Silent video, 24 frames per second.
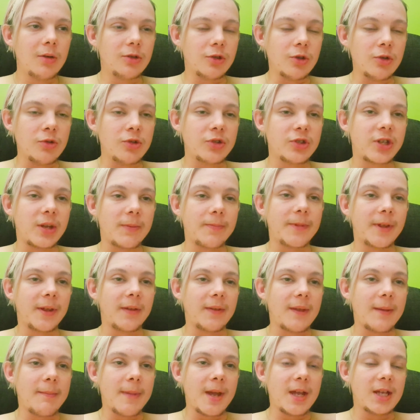do
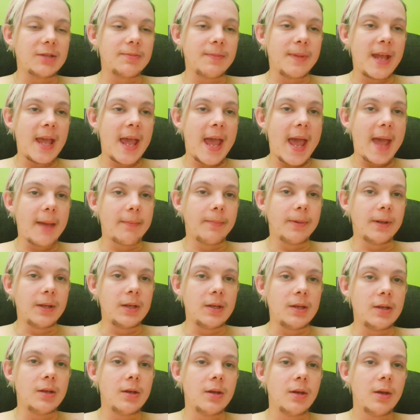something that makes me
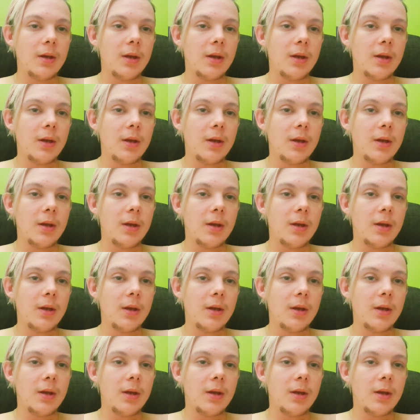happy,